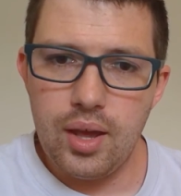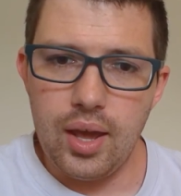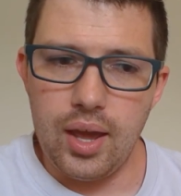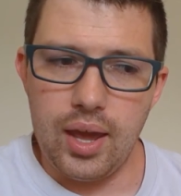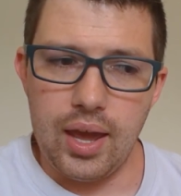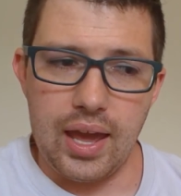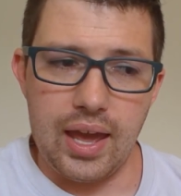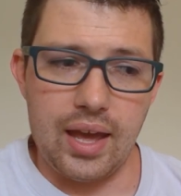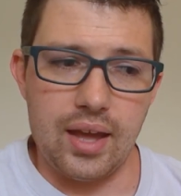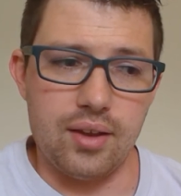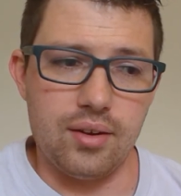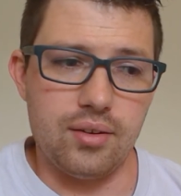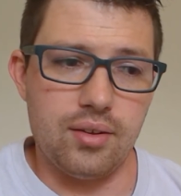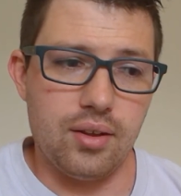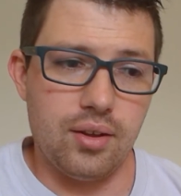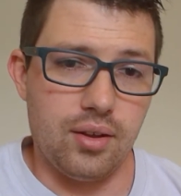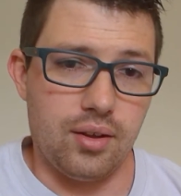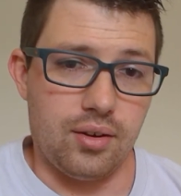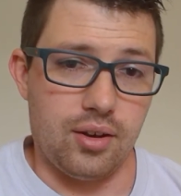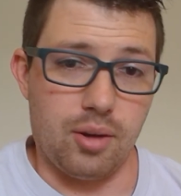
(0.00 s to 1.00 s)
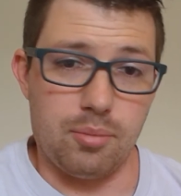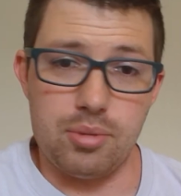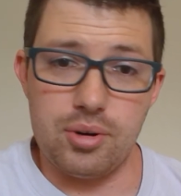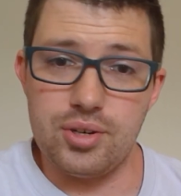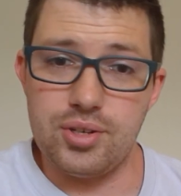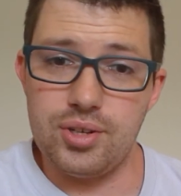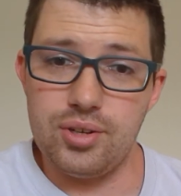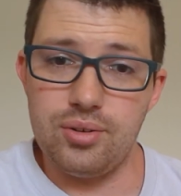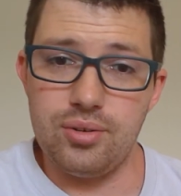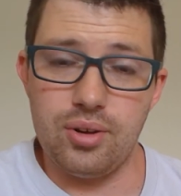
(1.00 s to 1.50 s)
and Number
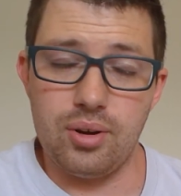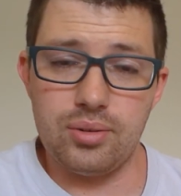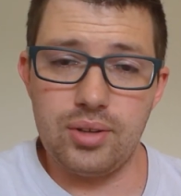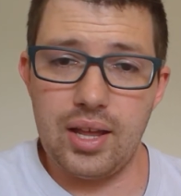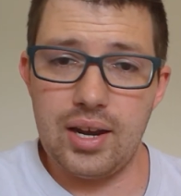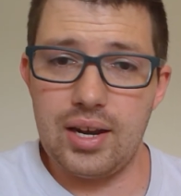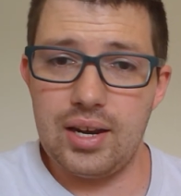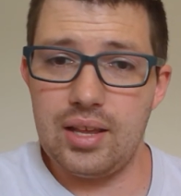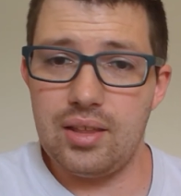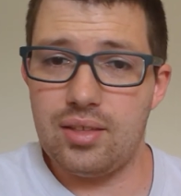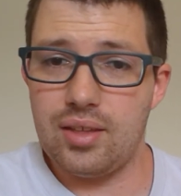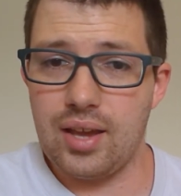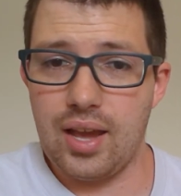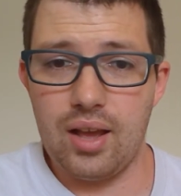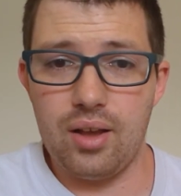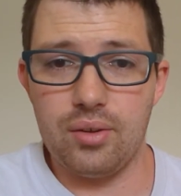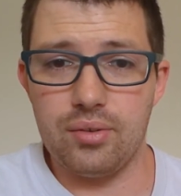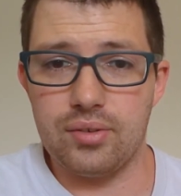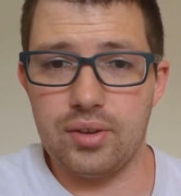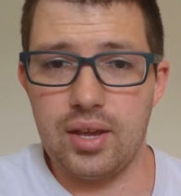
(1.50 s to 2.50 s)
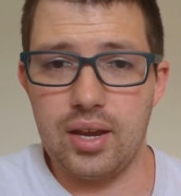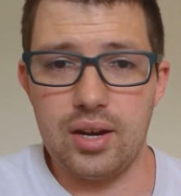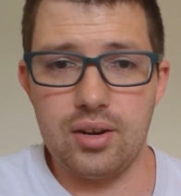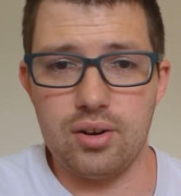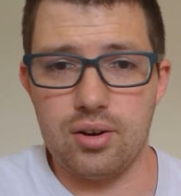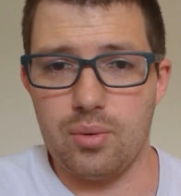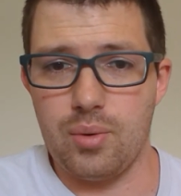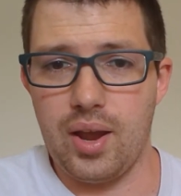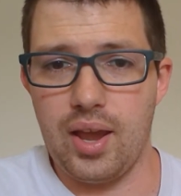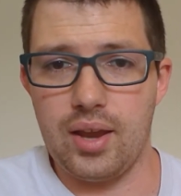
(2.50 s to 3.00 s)
two, don't let anything else get in
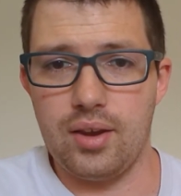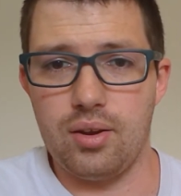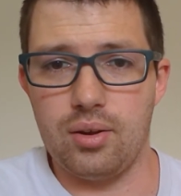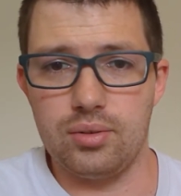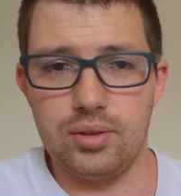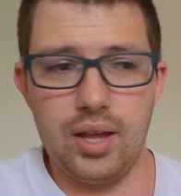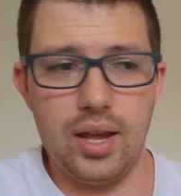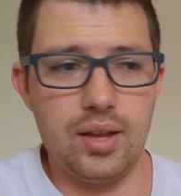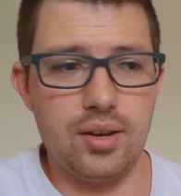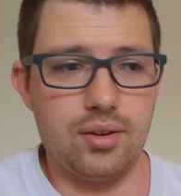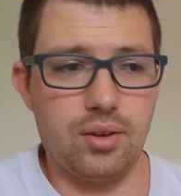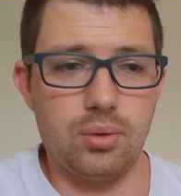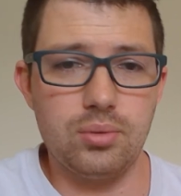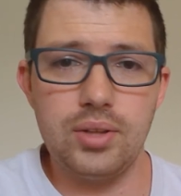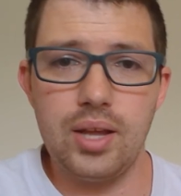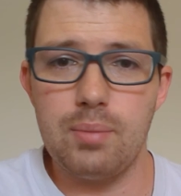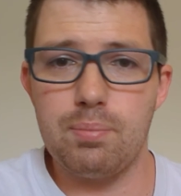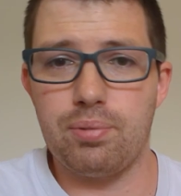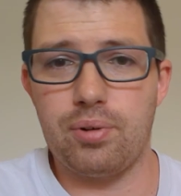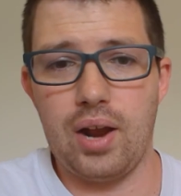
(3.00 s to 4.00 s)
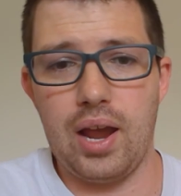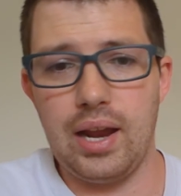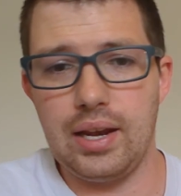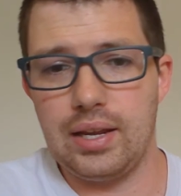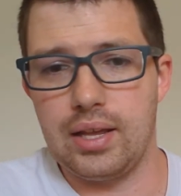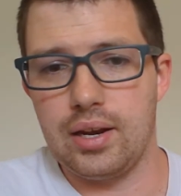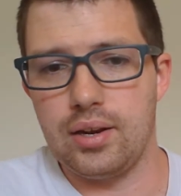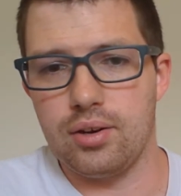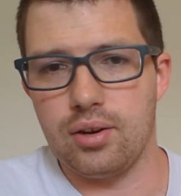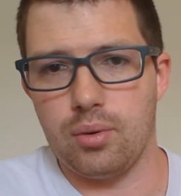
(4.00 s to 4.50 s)
your way. Don't let pride
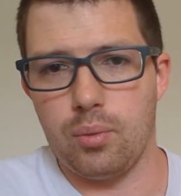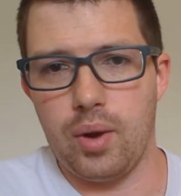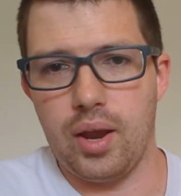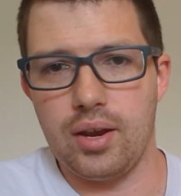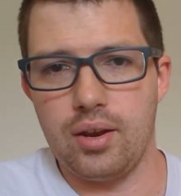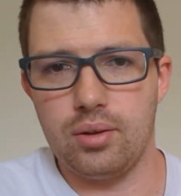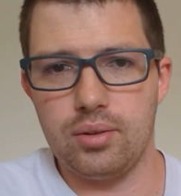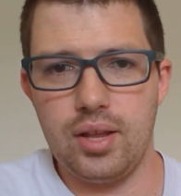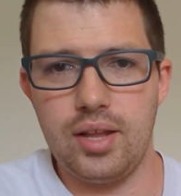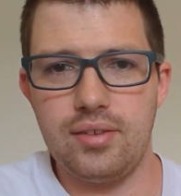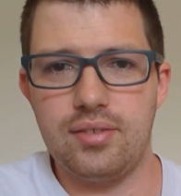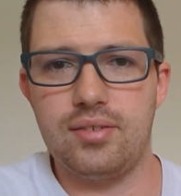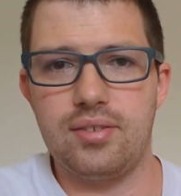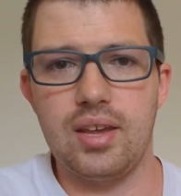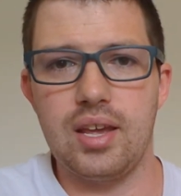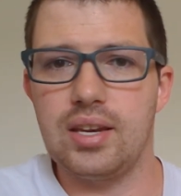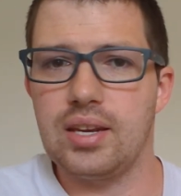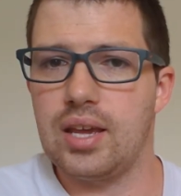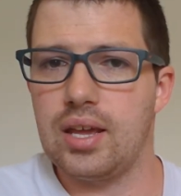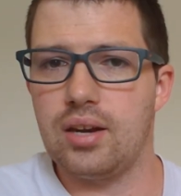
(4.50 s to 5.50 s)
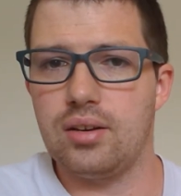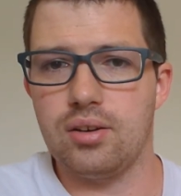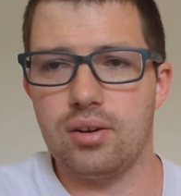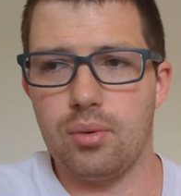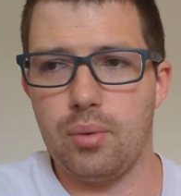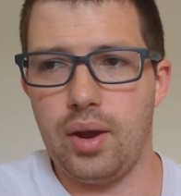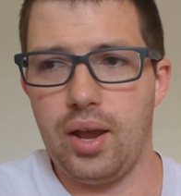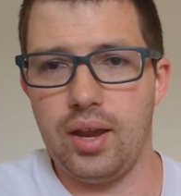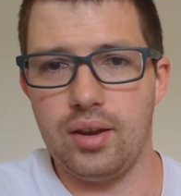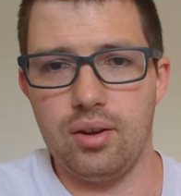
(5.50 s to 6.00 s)
get in your way. Don't let sin get in your
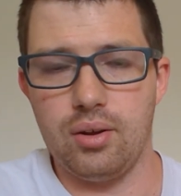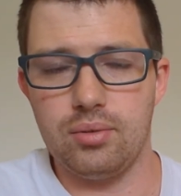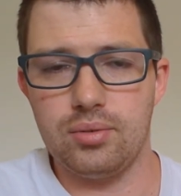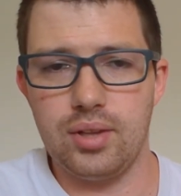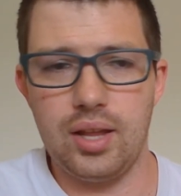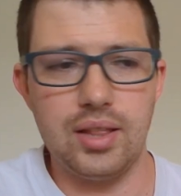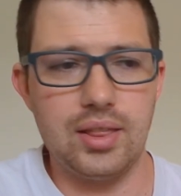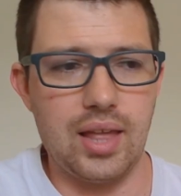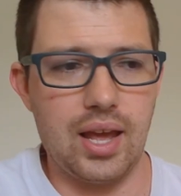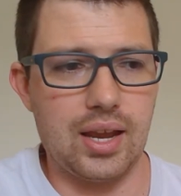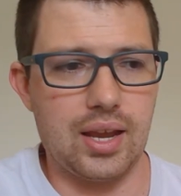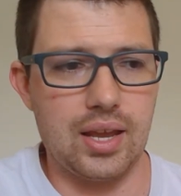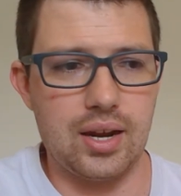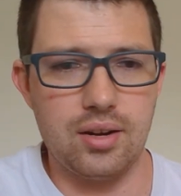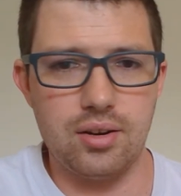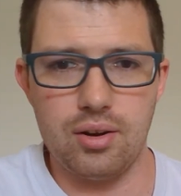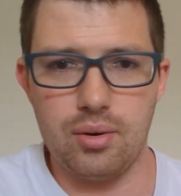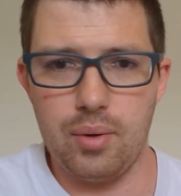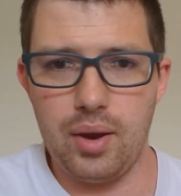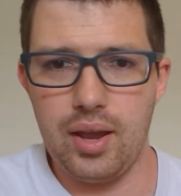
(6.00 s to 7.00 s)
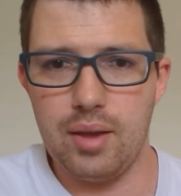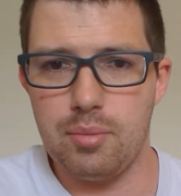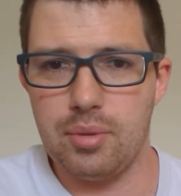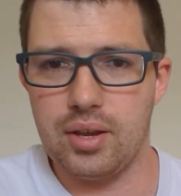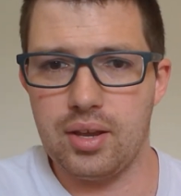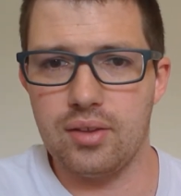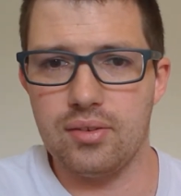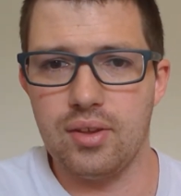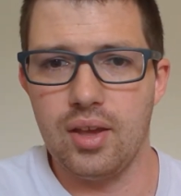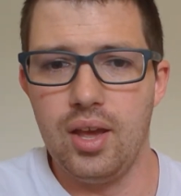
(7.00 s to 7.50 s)
way. Don't let that get in your way,
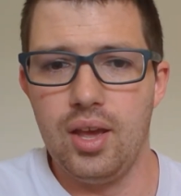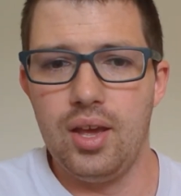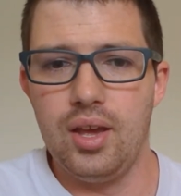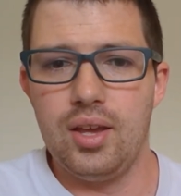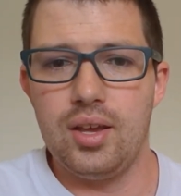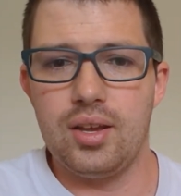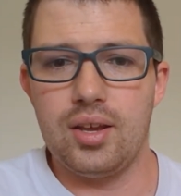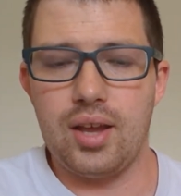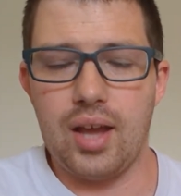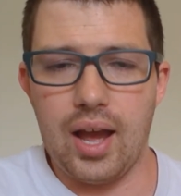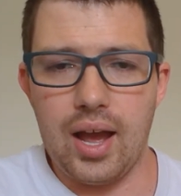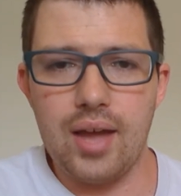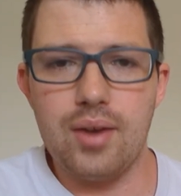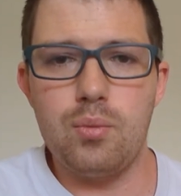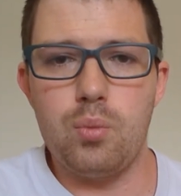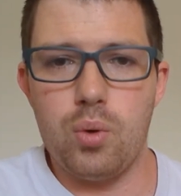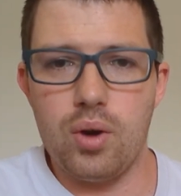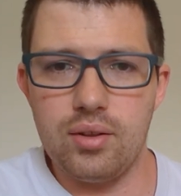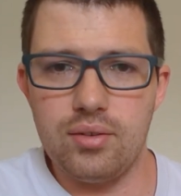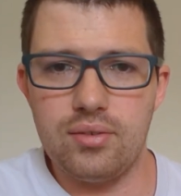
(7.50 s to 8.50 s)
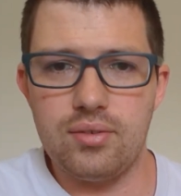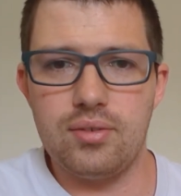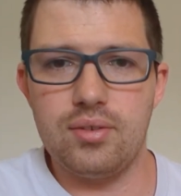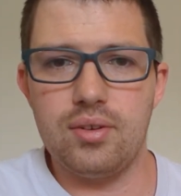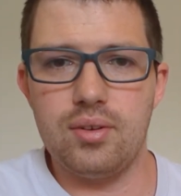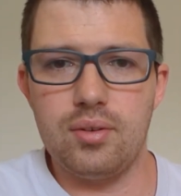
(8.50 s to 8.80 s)
because God wants